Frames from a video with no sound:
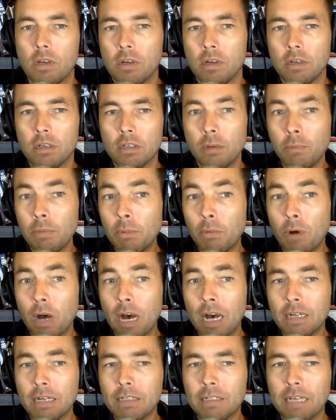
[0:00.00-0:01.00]
Some people
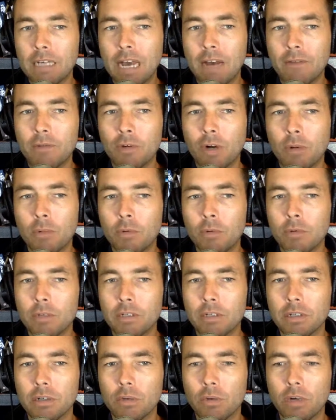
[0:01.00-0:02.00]
actually have trouble with
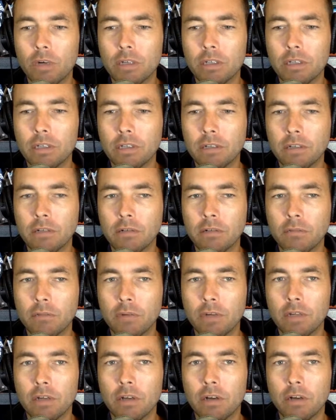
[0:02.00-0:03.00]
this question when
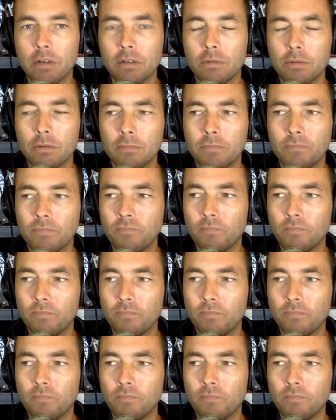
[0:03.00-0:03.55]
I talk to them.